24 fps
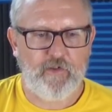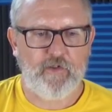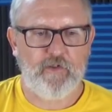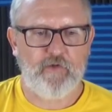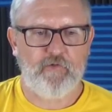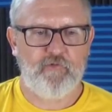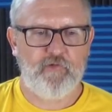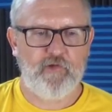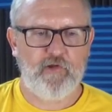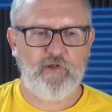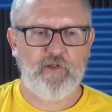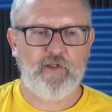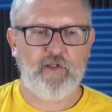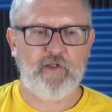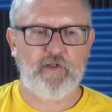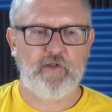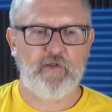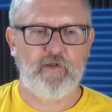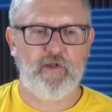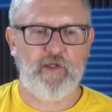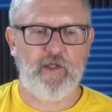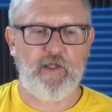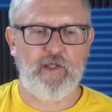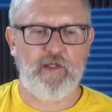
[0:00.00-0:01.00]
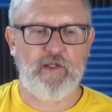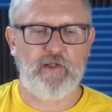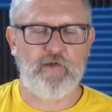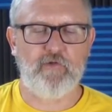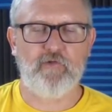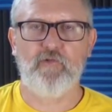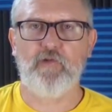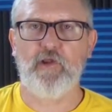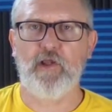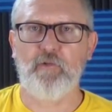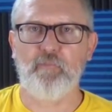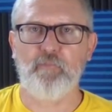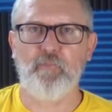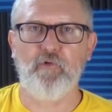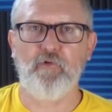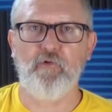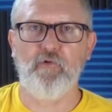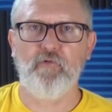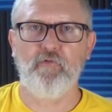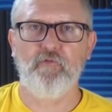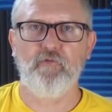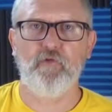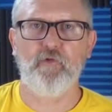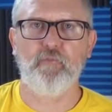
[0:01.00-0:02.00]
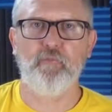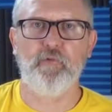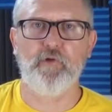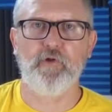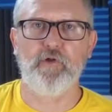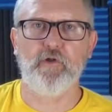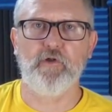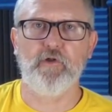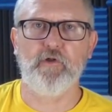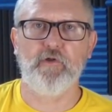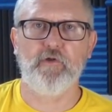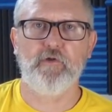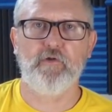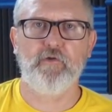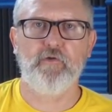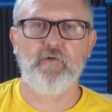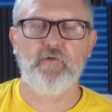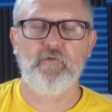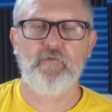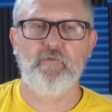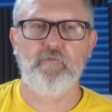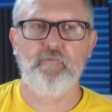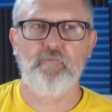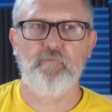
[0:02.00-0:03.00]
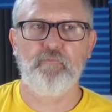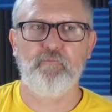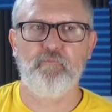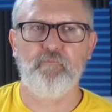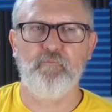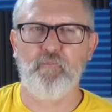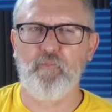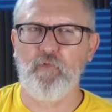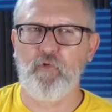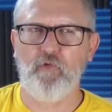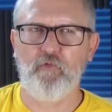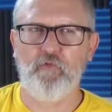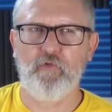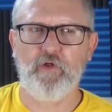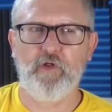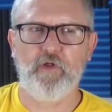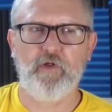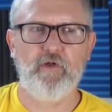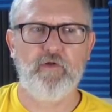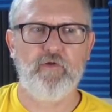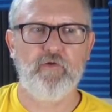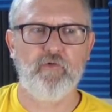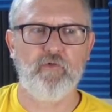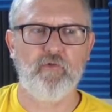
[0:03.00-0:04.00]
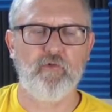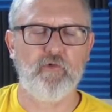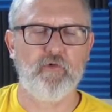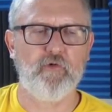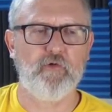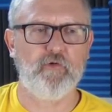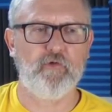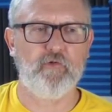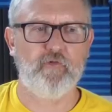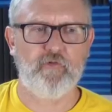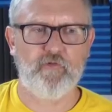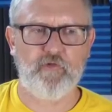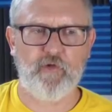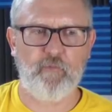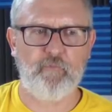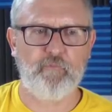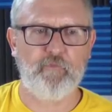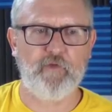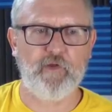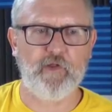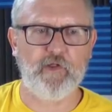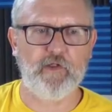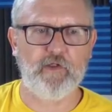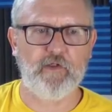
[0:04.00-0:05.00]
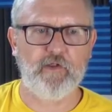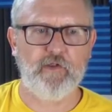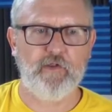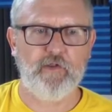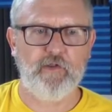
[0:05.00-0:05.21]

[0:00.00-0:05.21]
sounded like a sample from a movie or something.